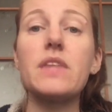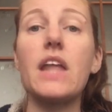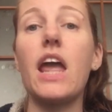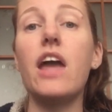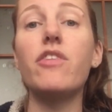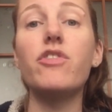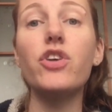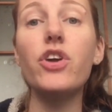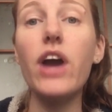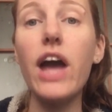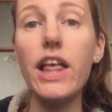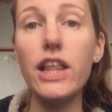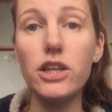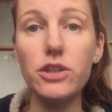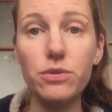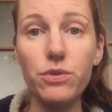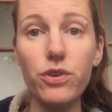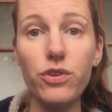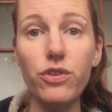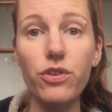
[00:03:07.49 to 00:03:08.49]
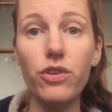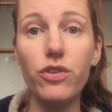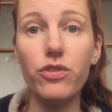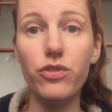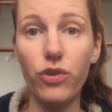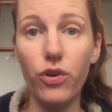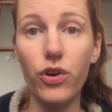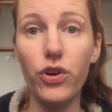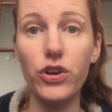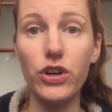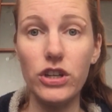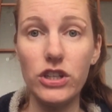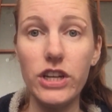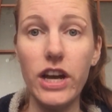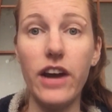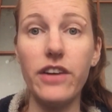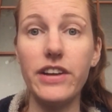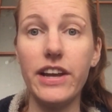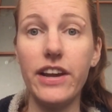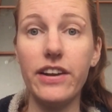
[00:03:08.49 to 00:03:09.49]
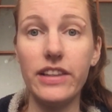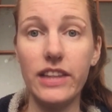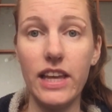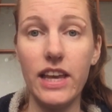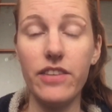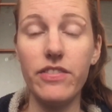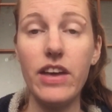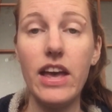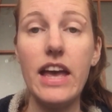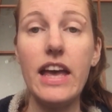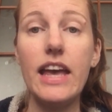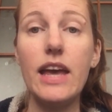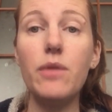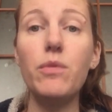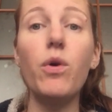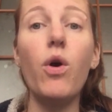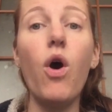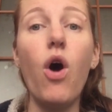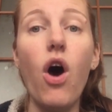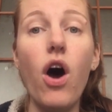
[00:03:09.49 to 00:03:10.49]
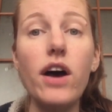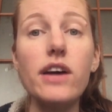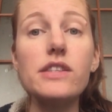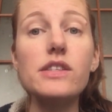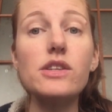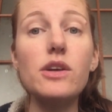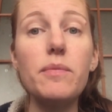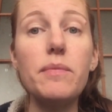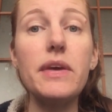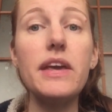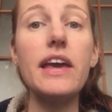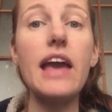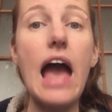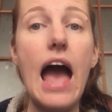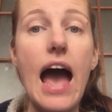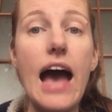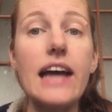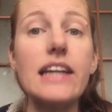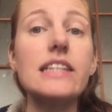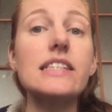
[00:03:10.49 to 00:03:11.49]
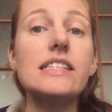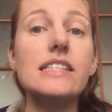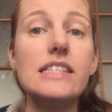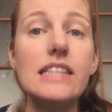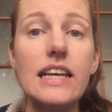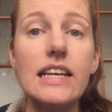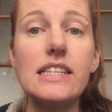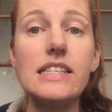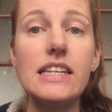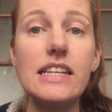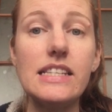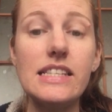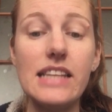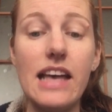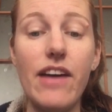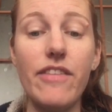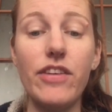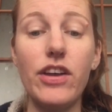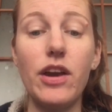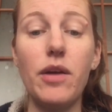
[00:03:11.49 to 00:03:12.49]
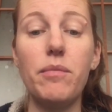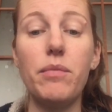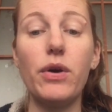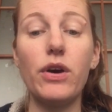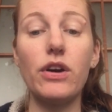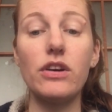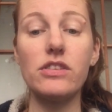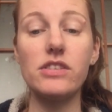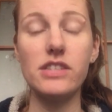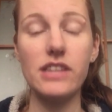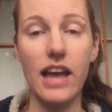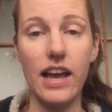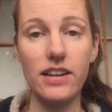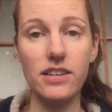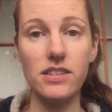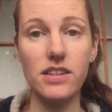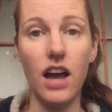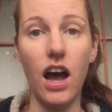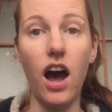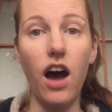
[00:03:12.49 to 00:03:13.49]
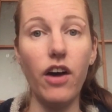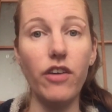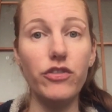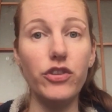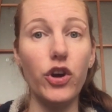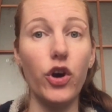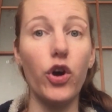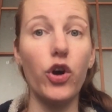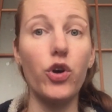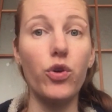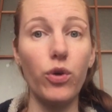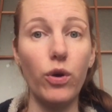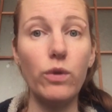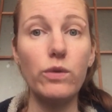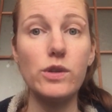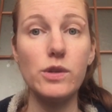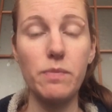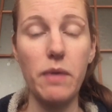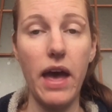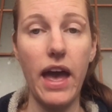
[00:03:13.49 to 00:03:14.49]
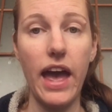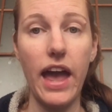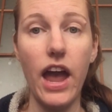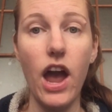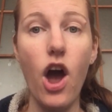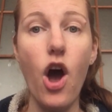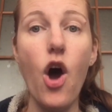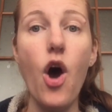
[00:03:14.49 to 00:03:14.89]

If you're eligible for your childcare leave, it will also be at 67% of your gross pay,